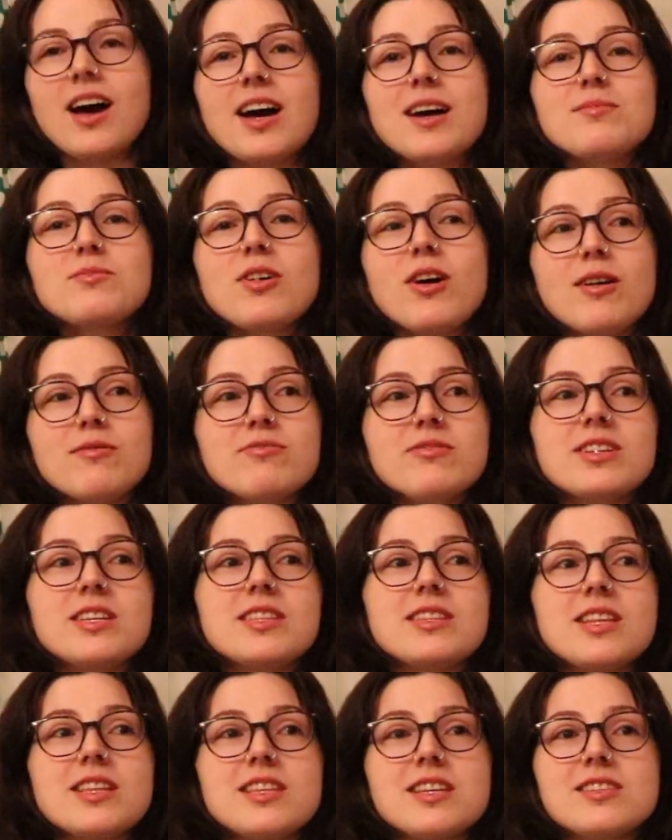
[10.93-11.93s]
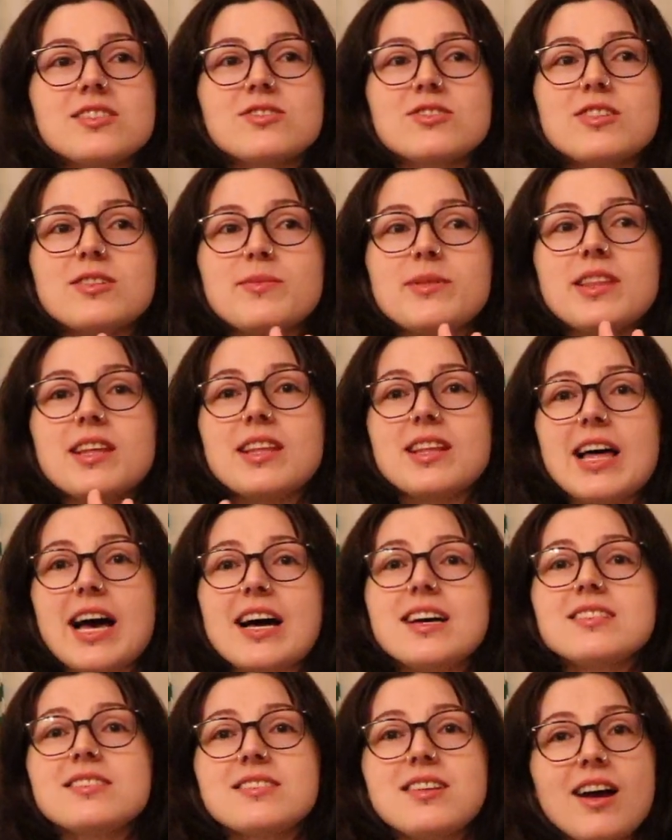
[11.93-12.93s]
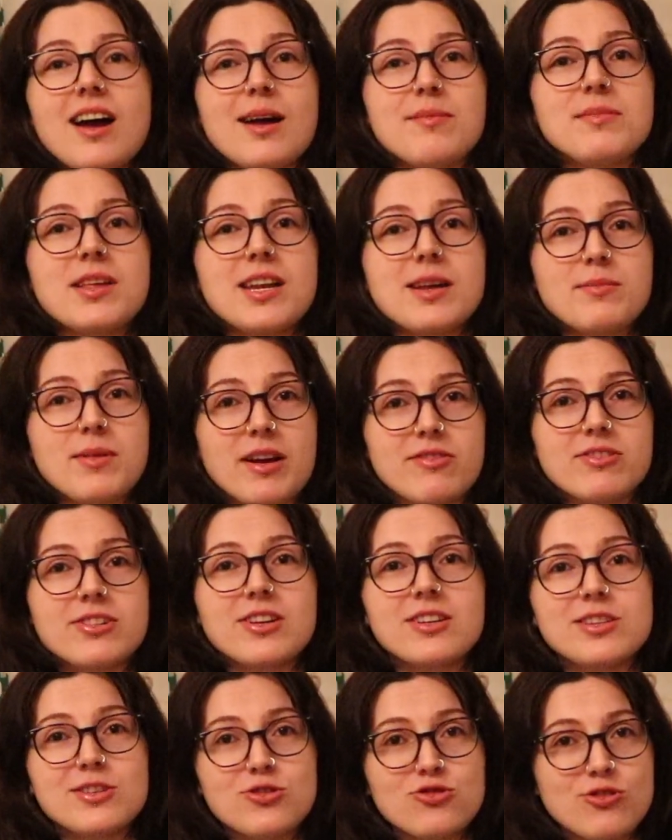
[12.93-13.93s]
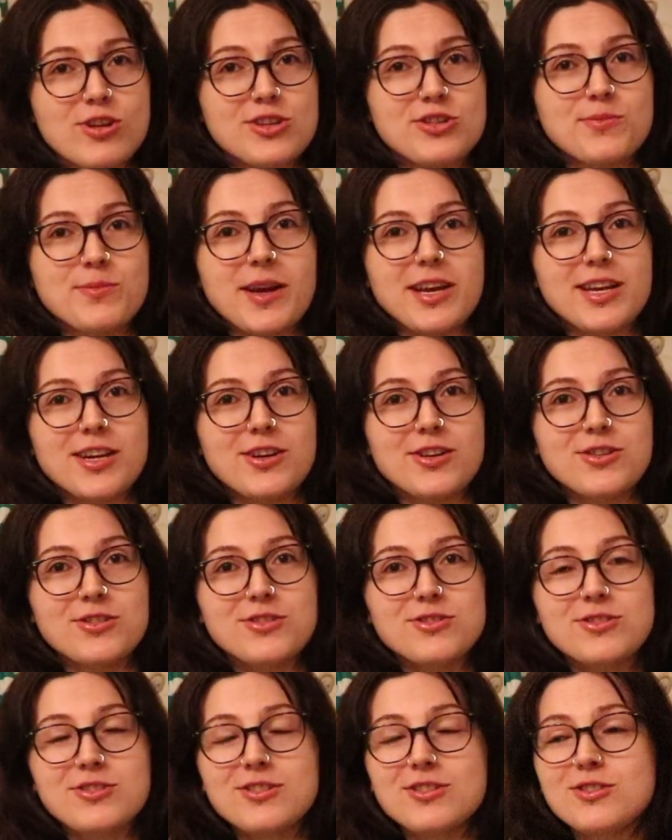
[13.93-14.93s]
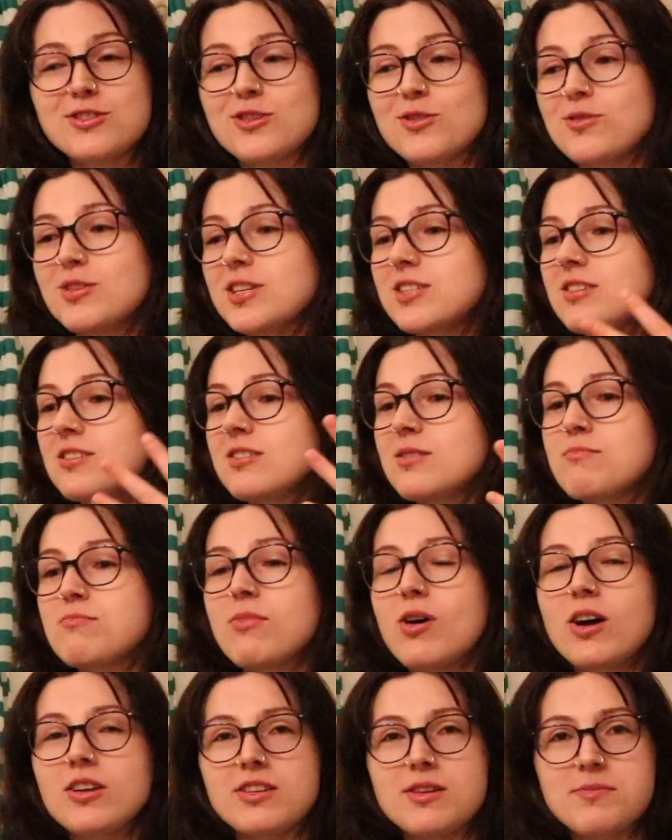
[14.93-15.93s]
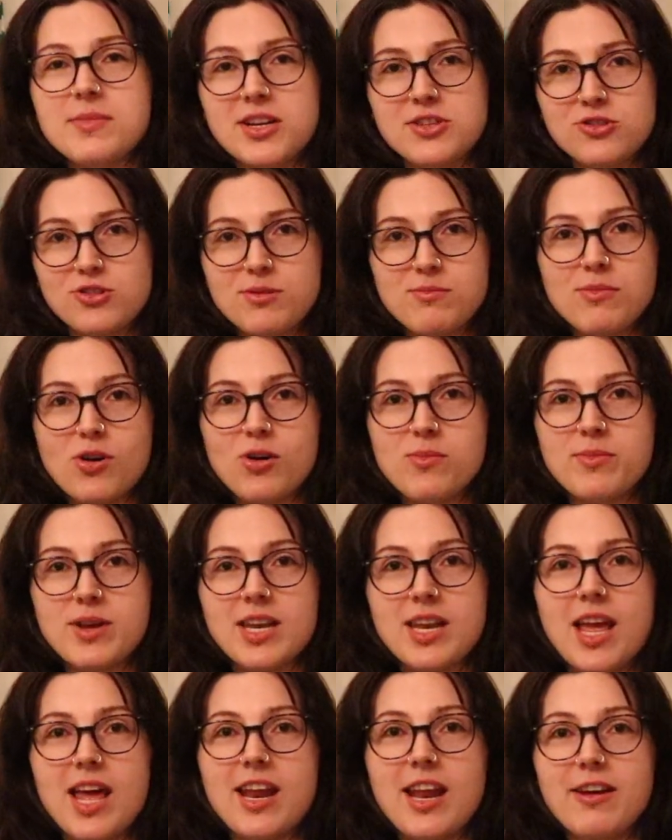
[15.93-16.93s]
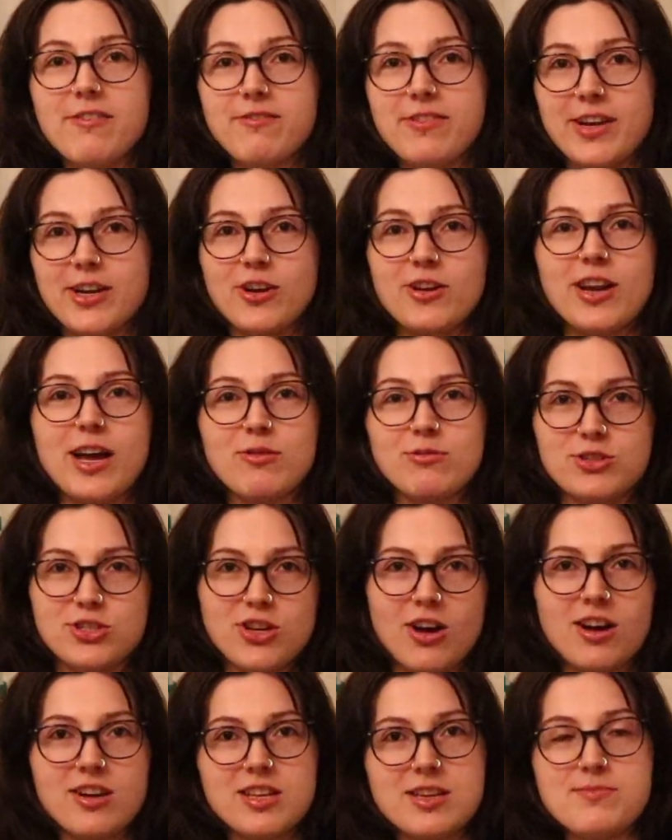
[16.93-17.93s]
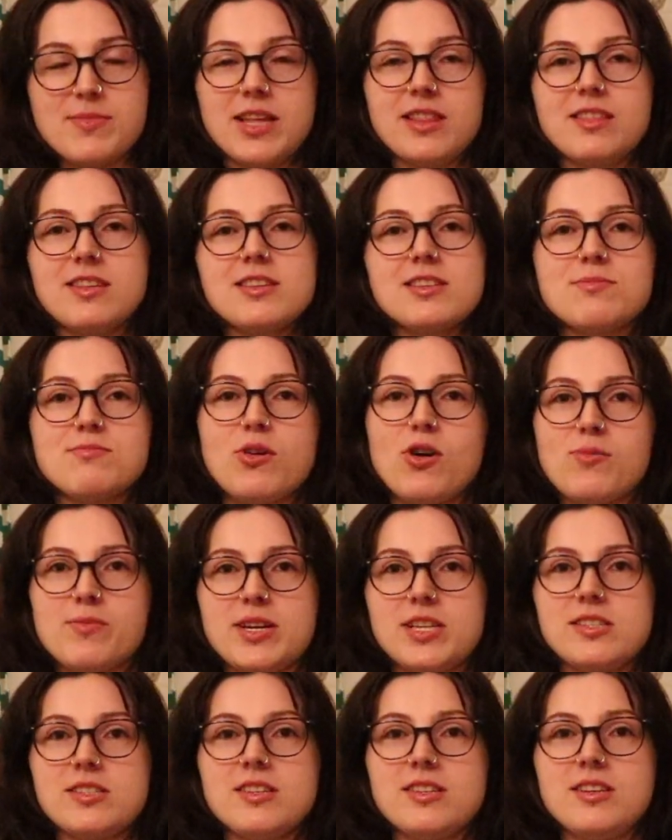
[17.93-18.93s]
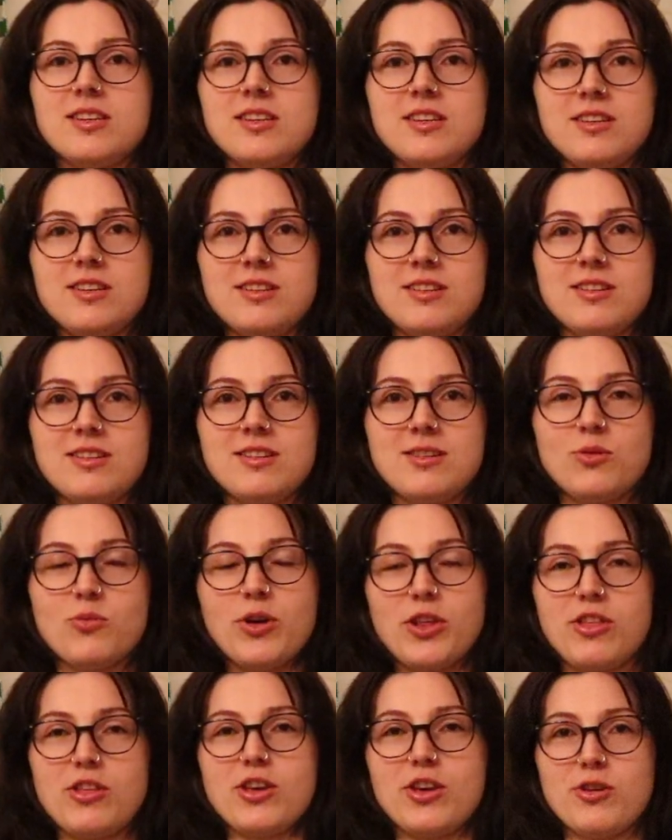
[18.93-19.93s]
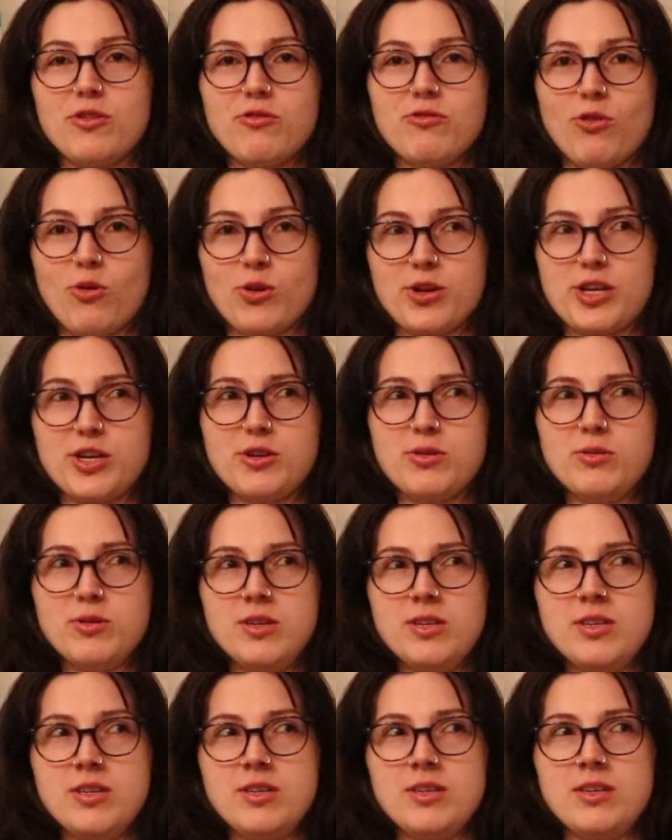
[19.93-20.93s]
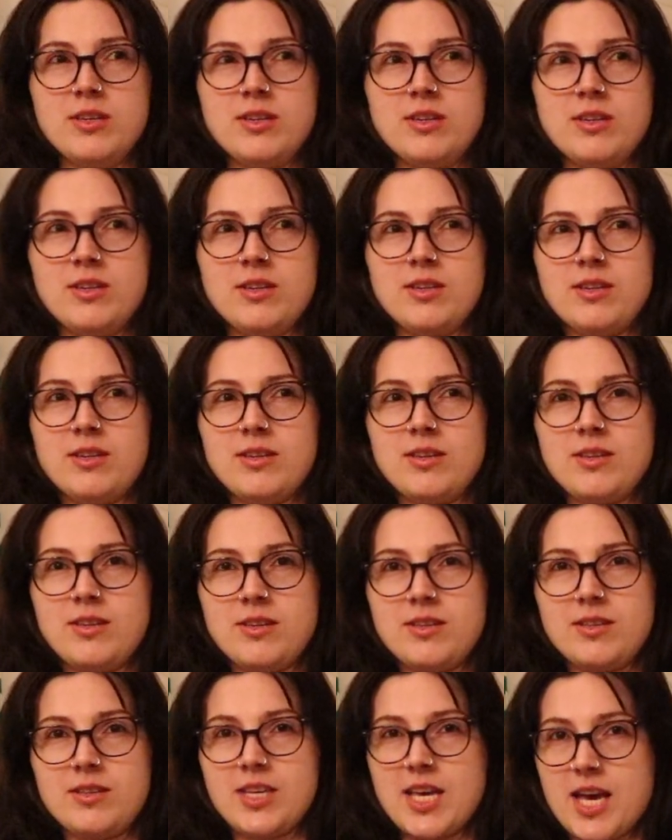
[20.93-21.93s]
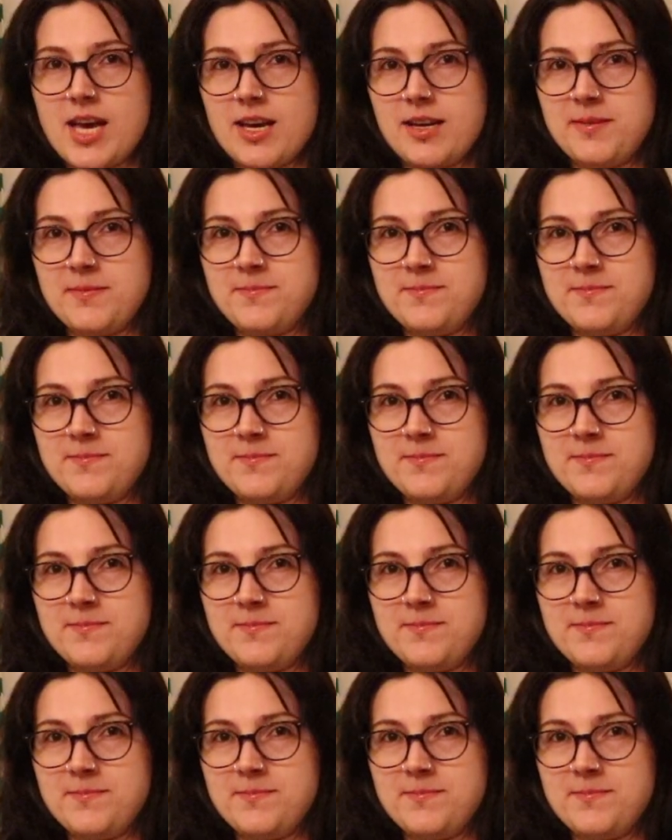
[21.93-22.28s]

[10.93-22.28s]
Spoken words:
I'm confident that this is going to be the last time that I'm ever going to stretch my ears, so this is a monumental moment and I figured I would document this moment with you, for you. Yeah.